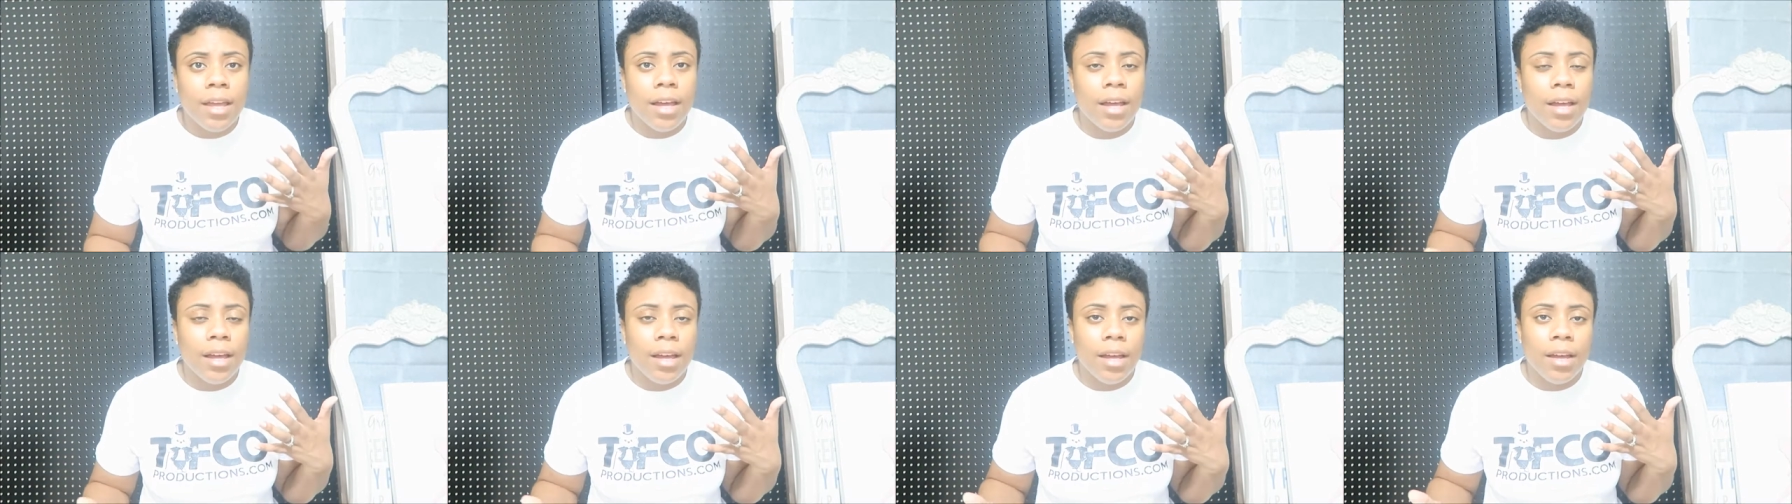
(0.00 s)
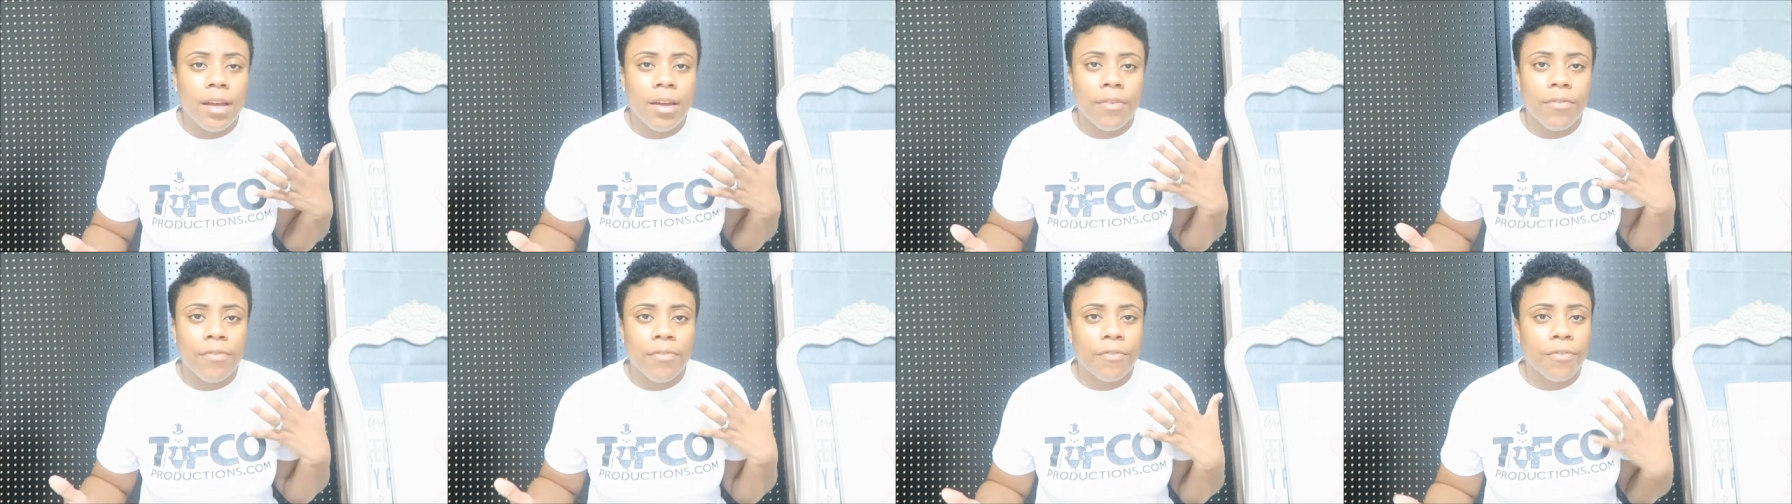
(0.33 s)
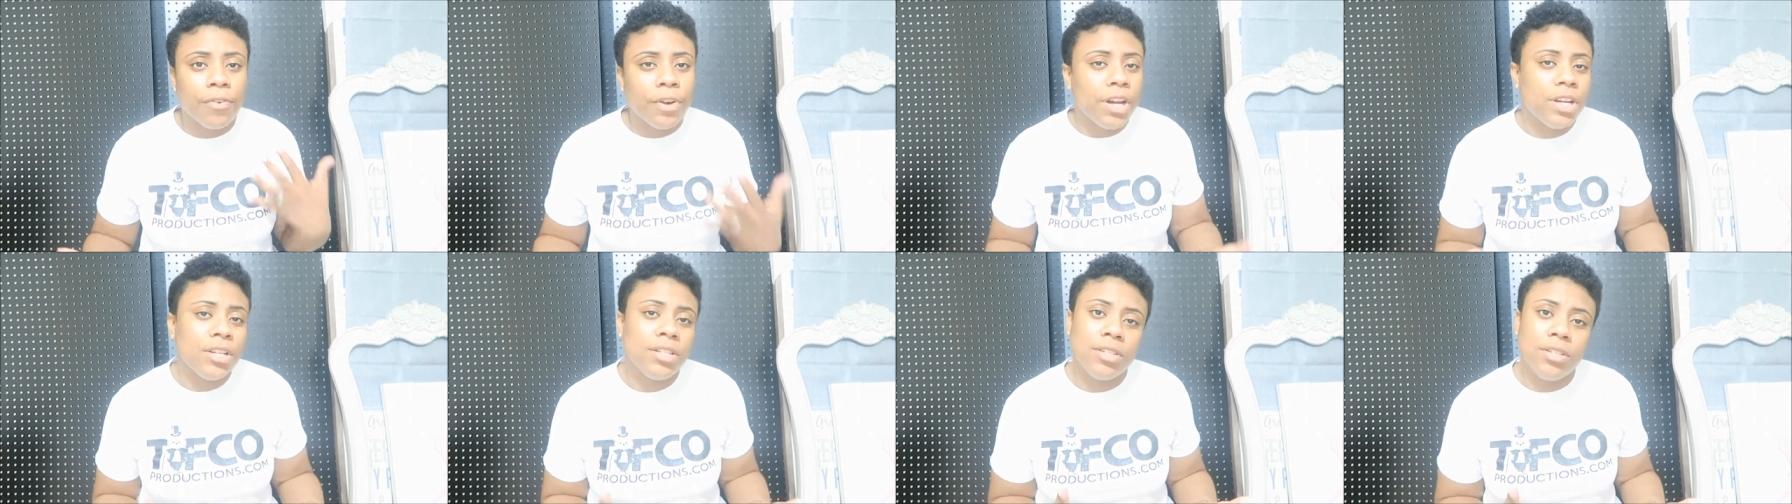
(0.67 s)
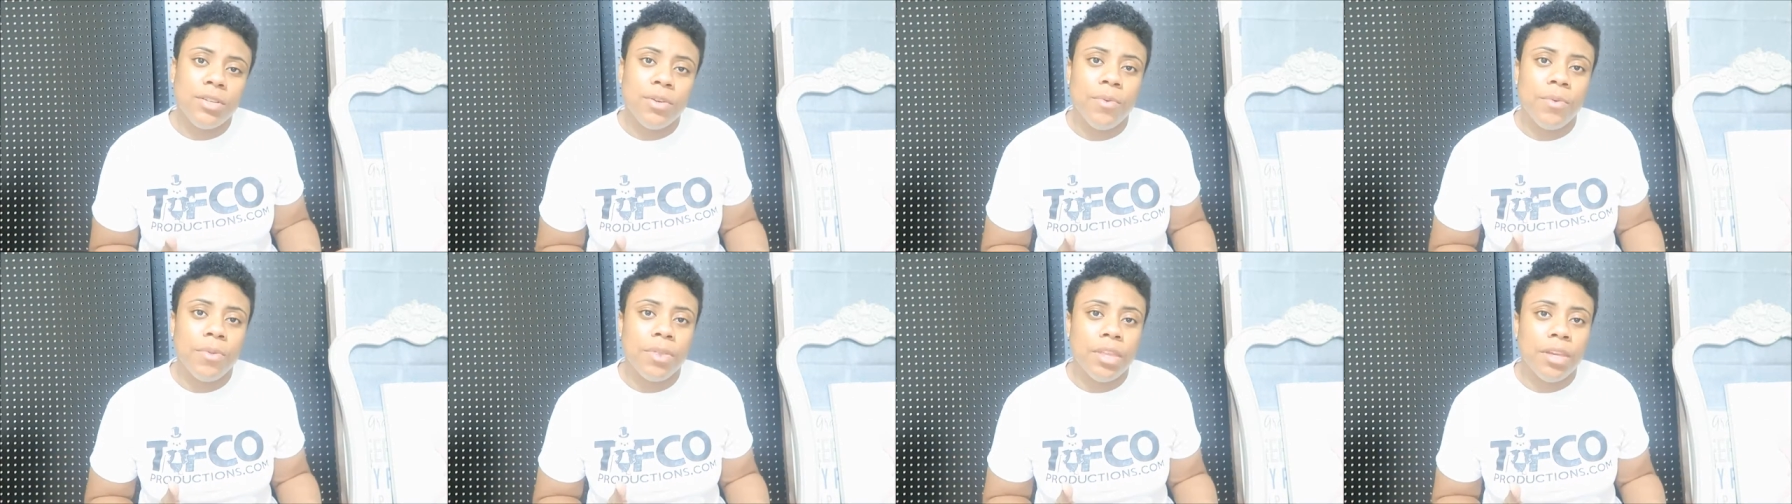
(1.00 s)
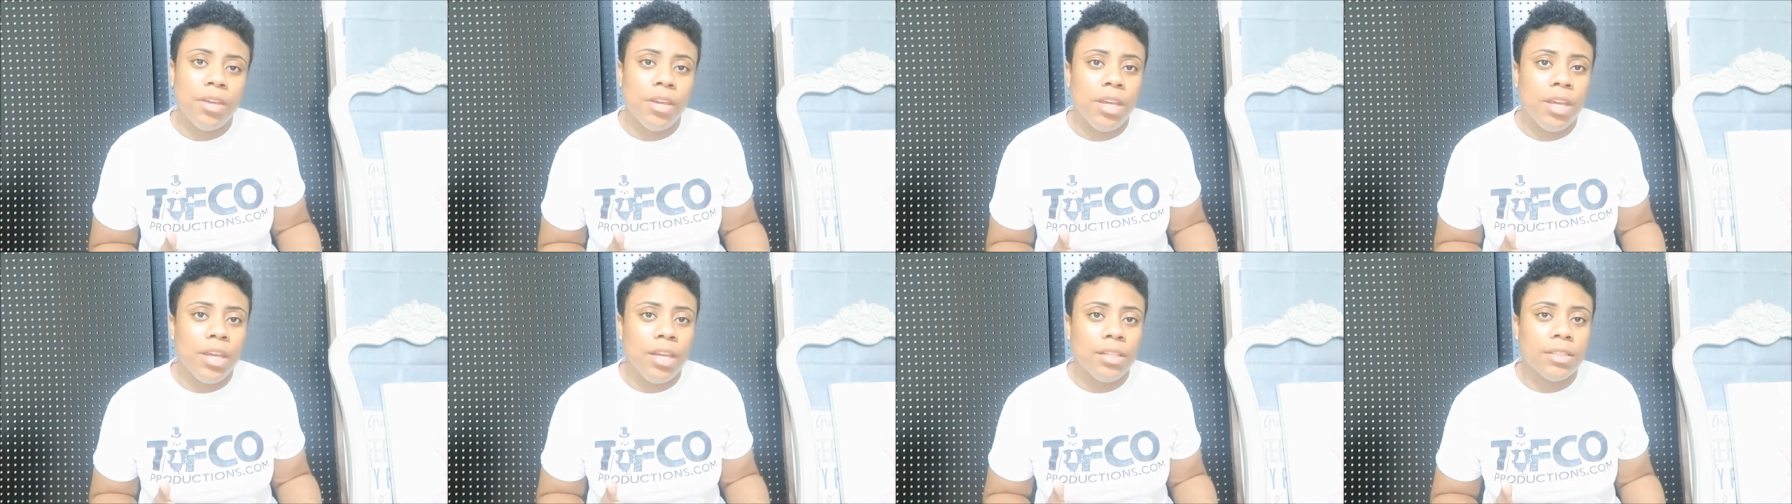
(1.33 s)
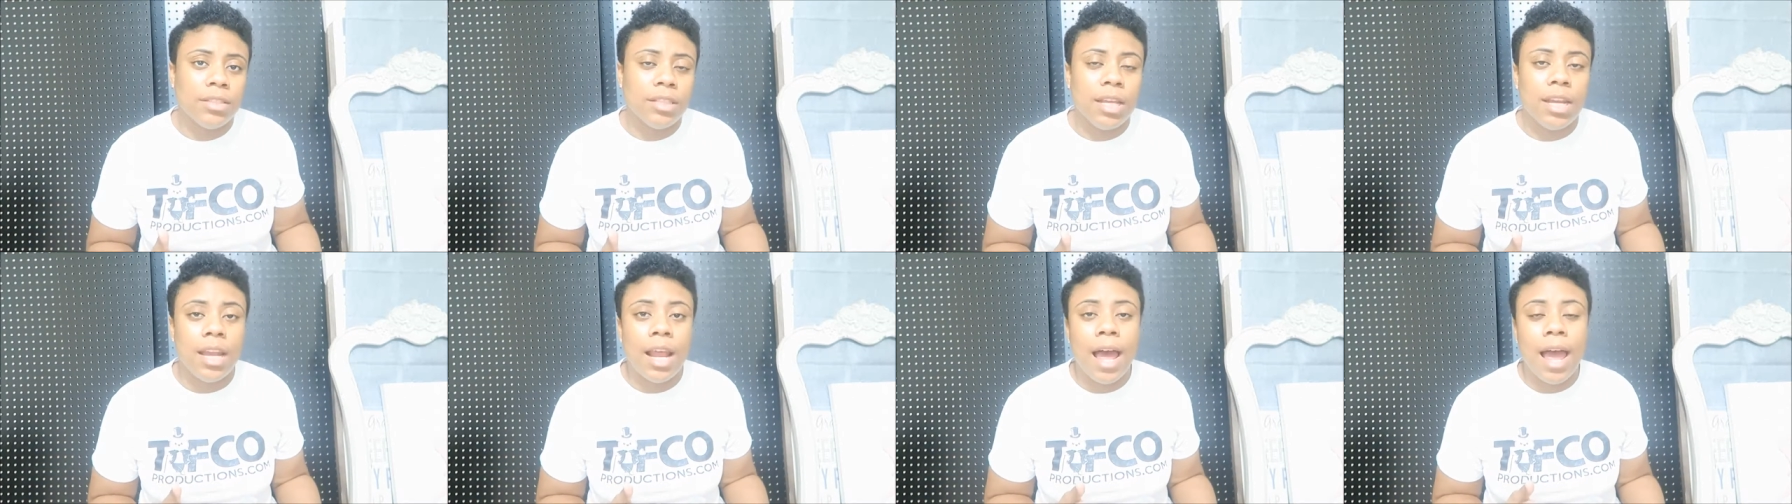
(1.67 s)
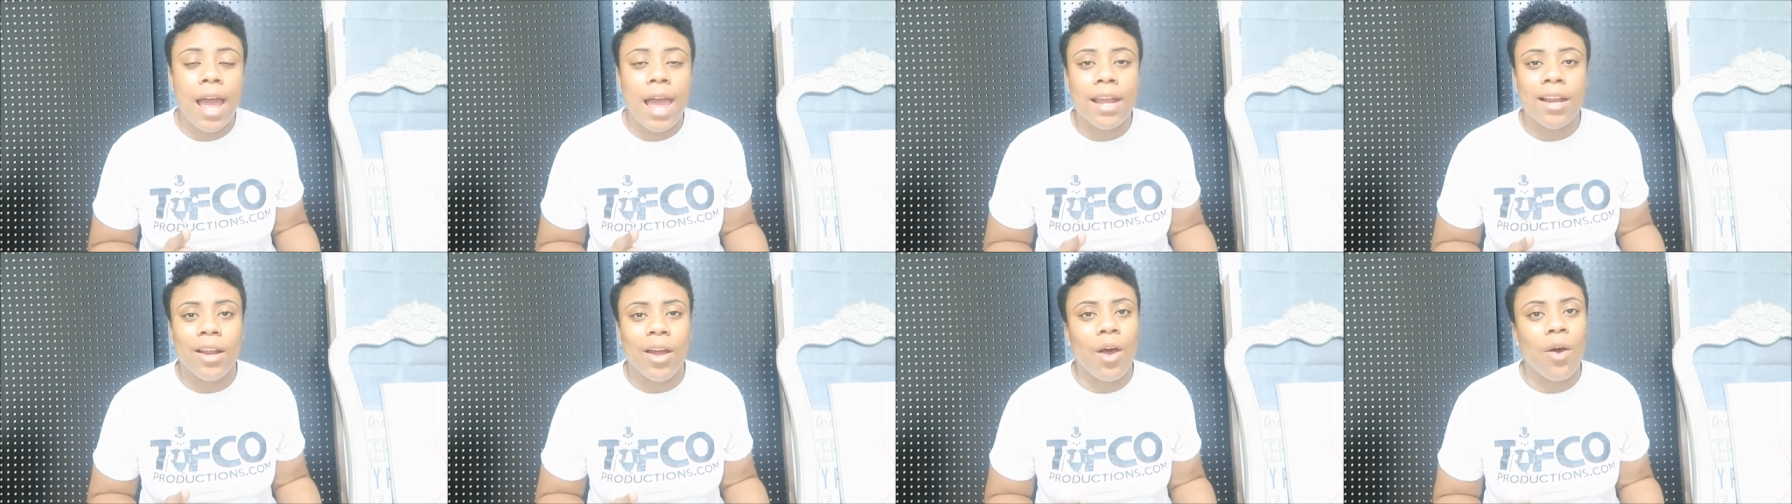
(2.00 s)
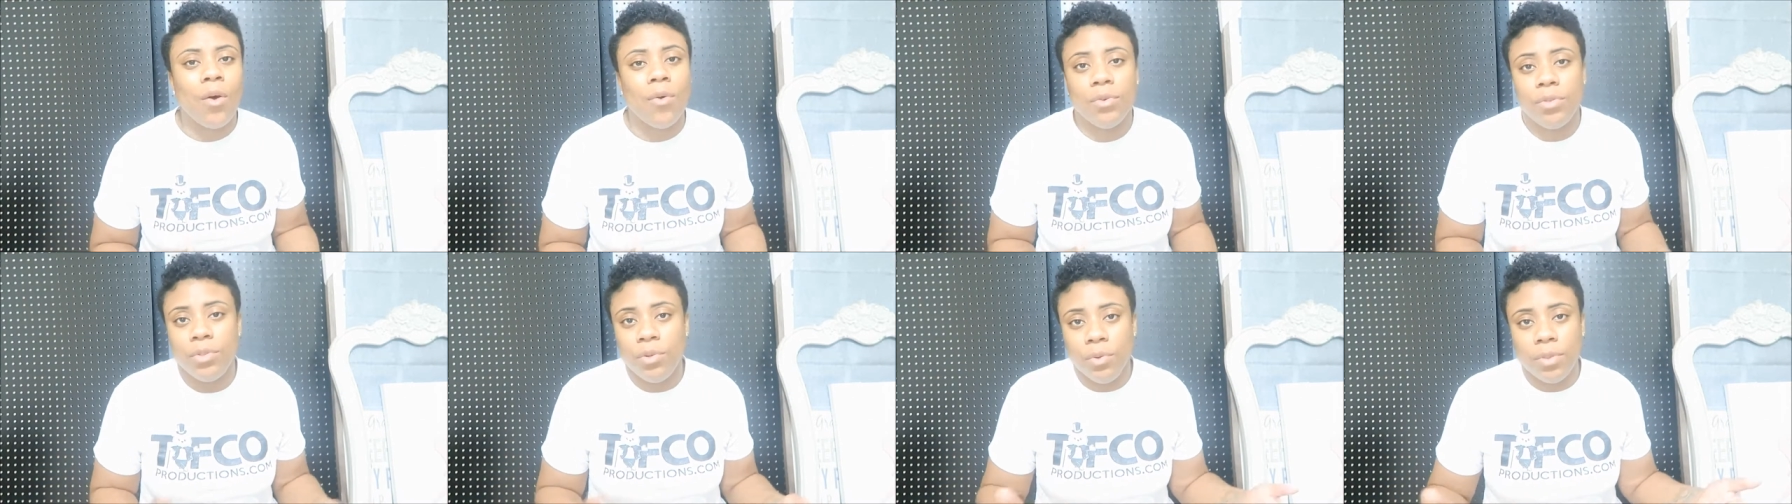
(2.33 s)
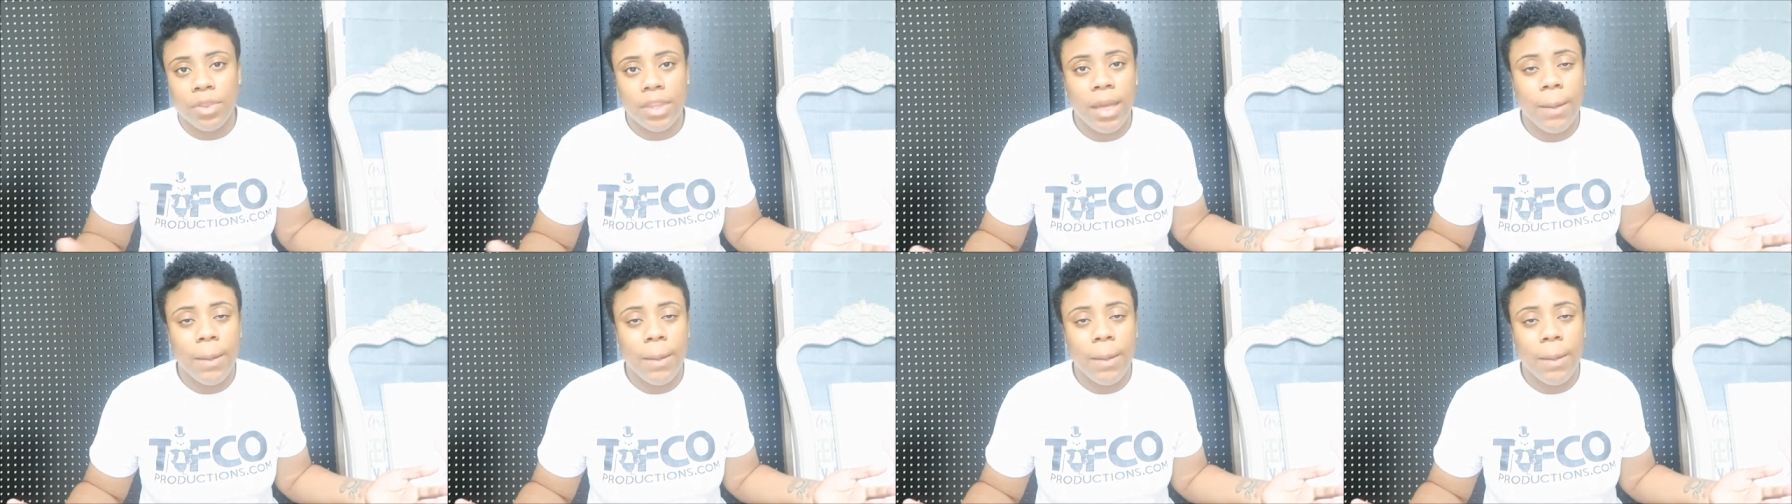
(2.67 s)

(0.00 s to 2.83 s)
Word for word: uh, fresh new things and I had a whole new